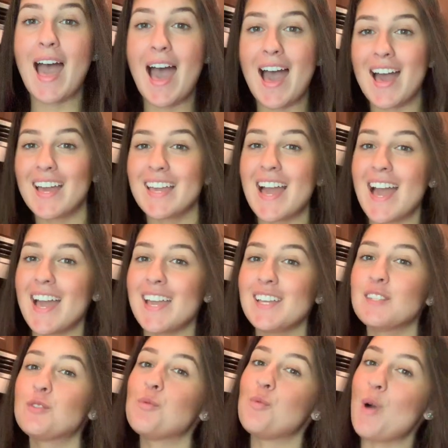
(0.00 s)
Hi
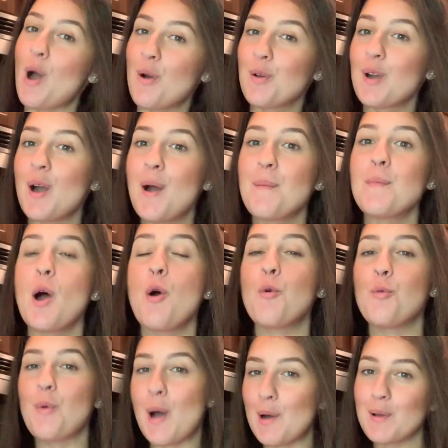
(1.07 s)
guys,
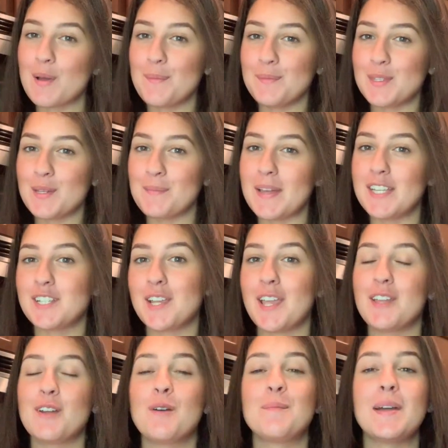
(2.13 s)
welcome to my channel.